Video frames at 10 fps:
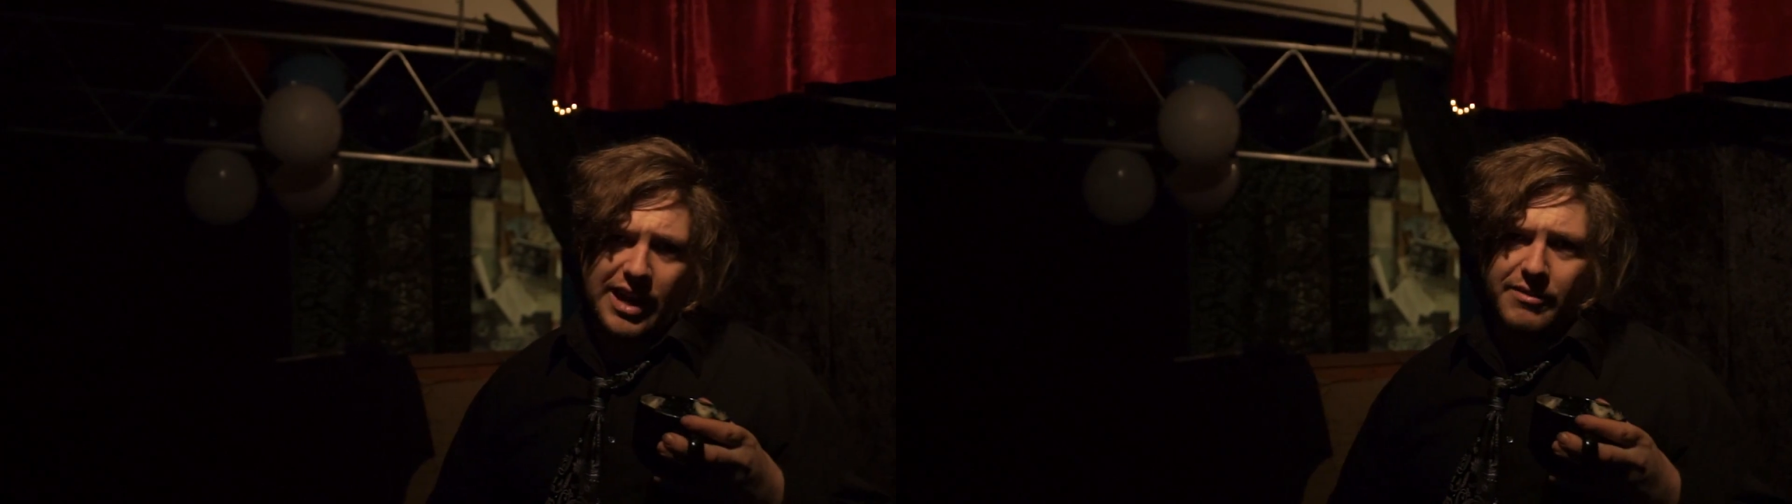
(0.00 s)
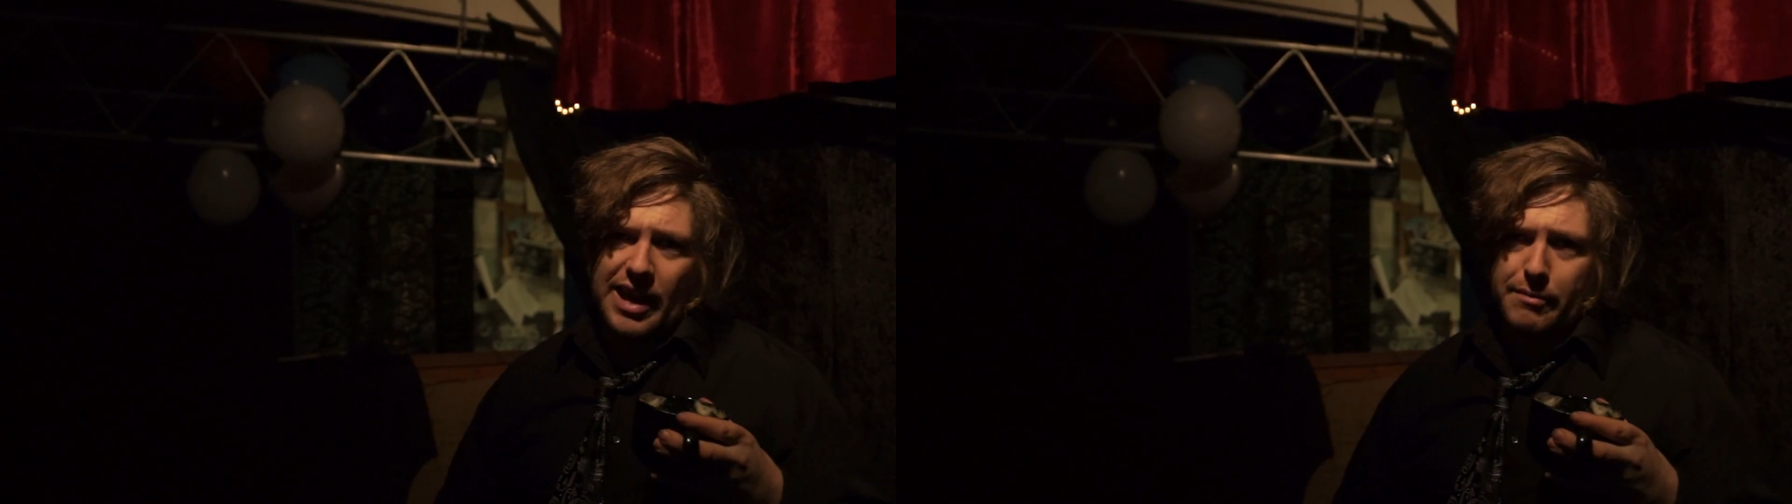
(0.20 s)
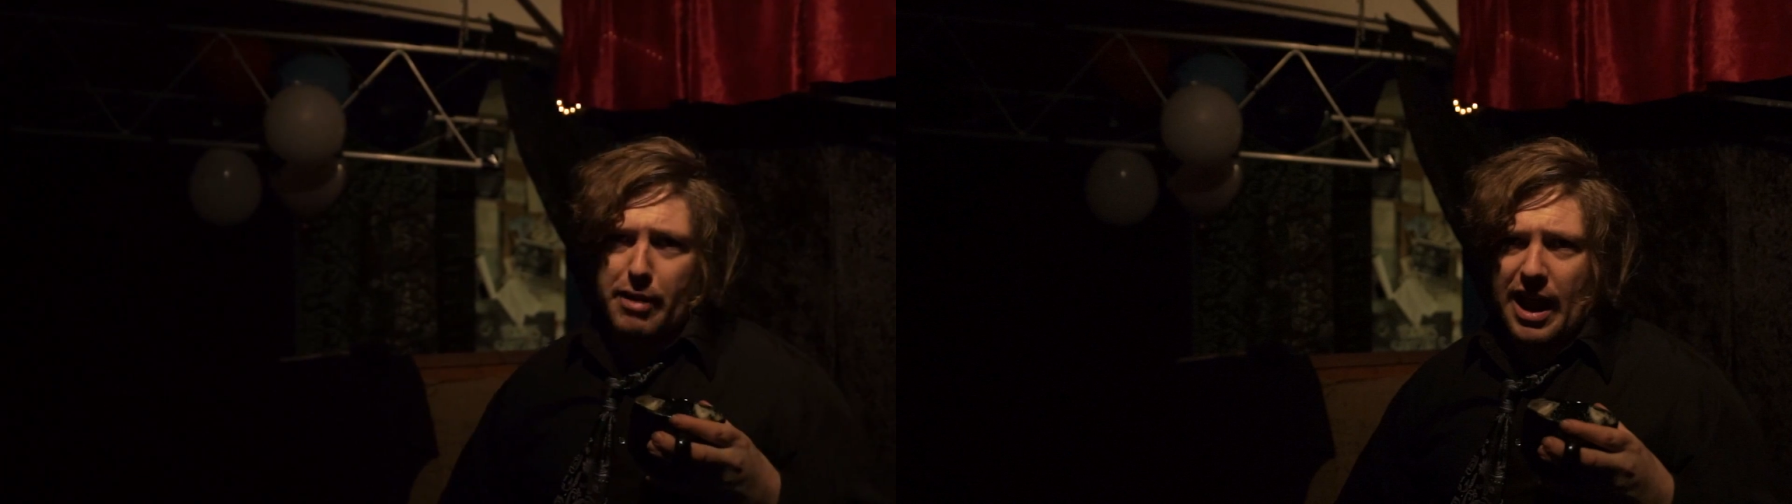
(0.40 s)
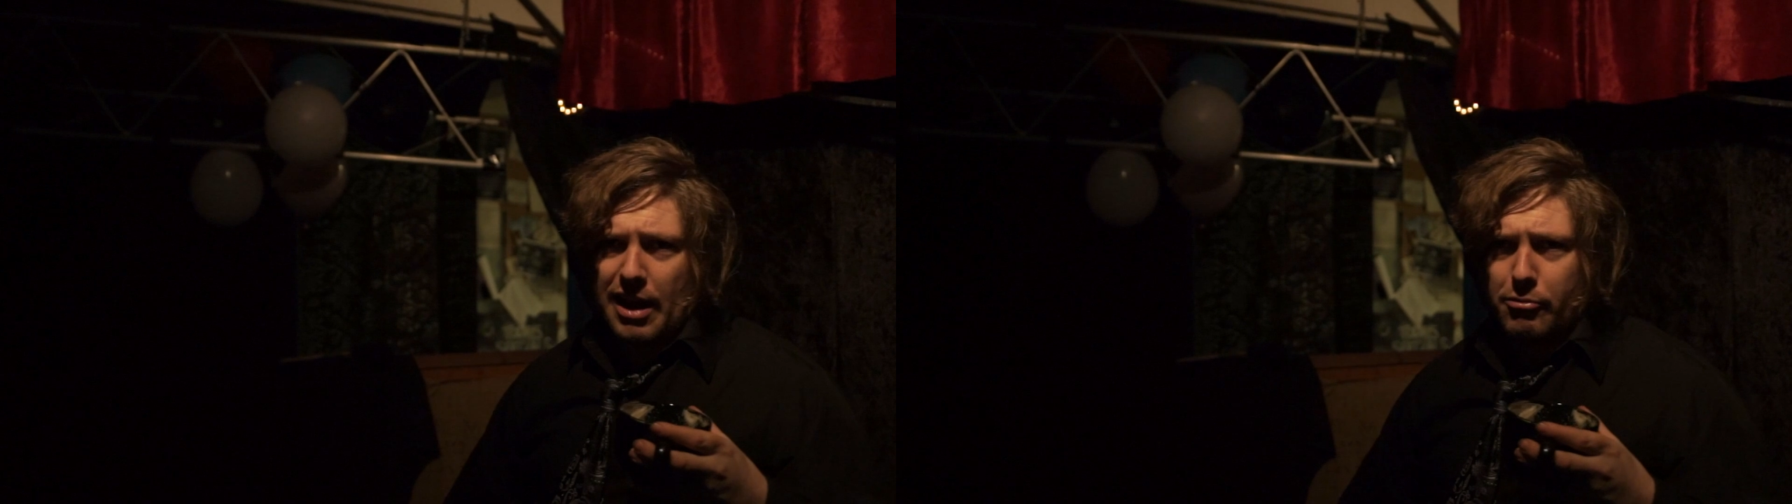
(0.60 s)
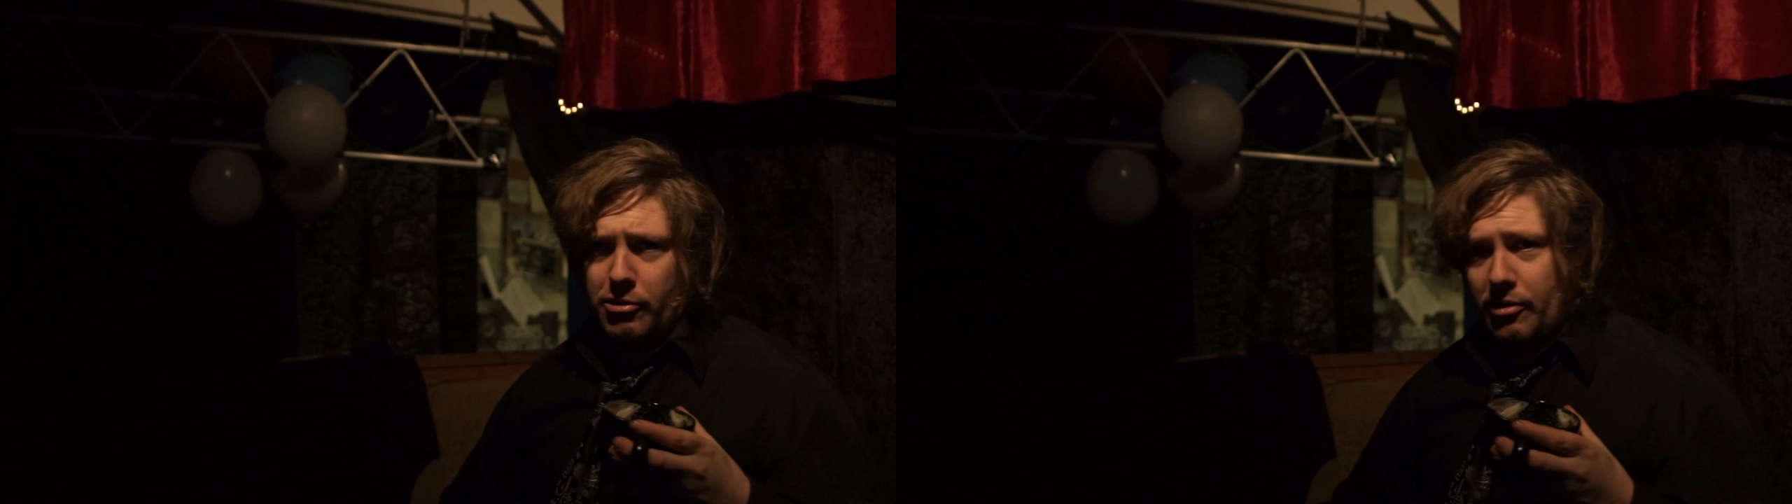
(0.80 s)
You have that
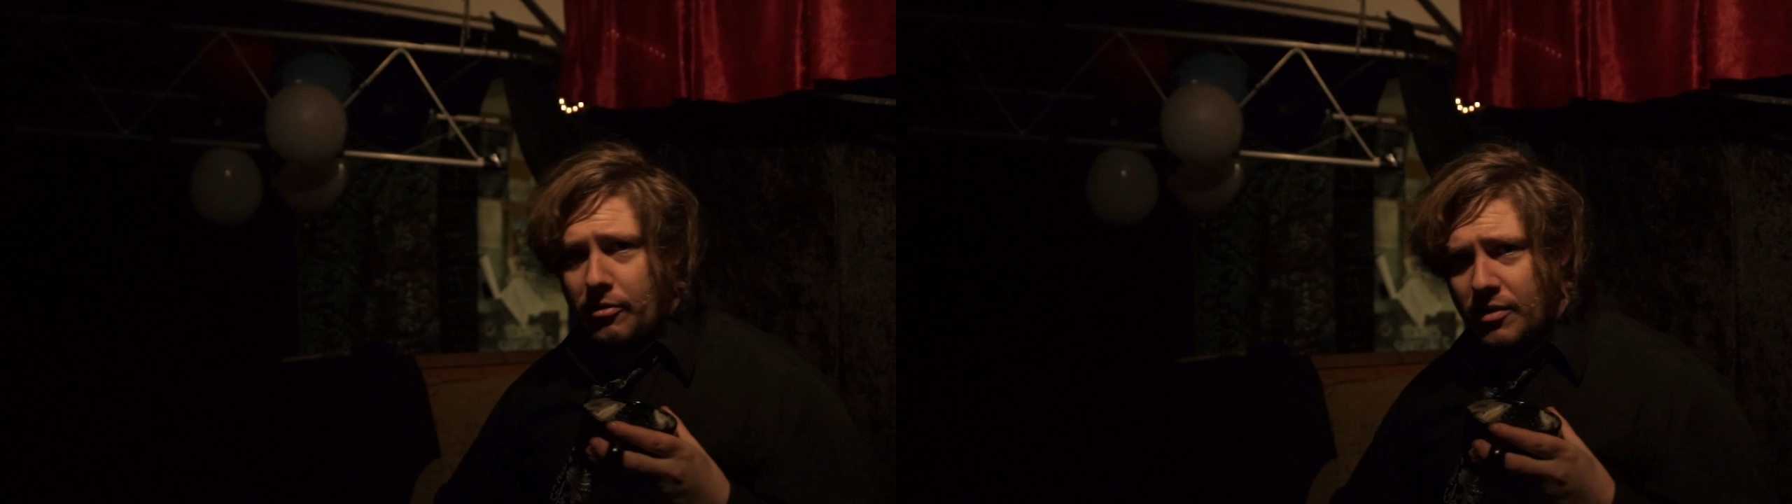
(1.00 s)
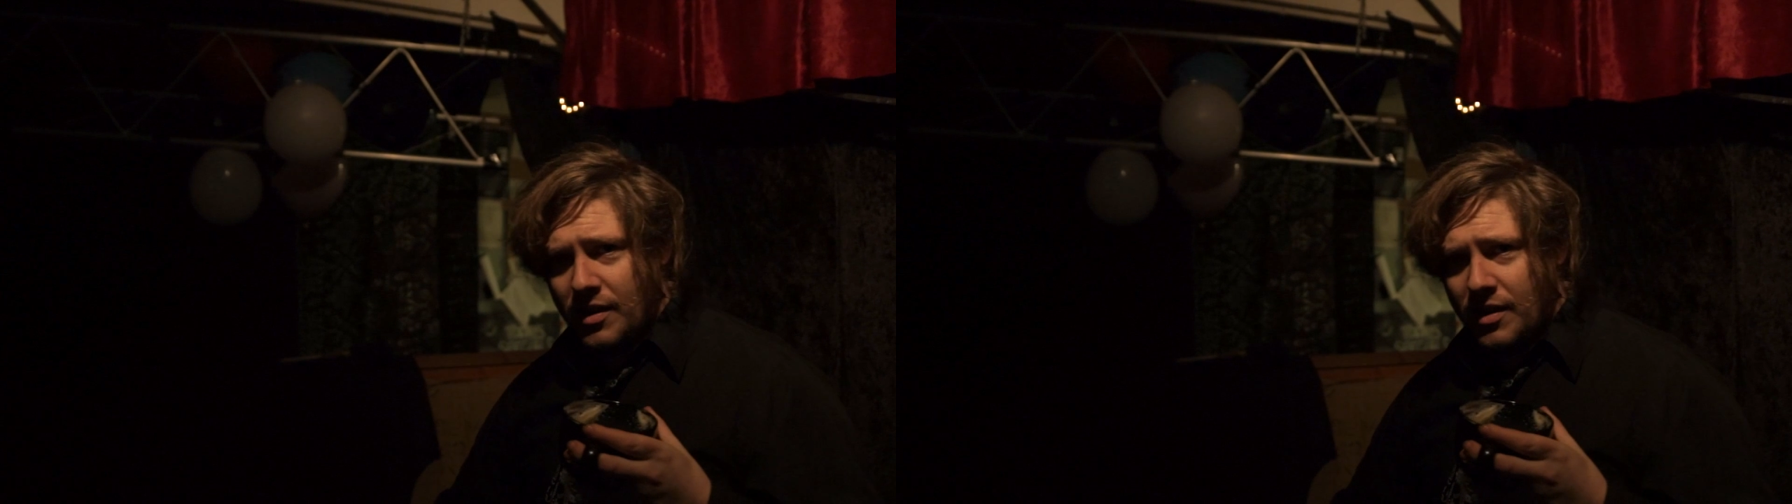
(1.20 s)
power,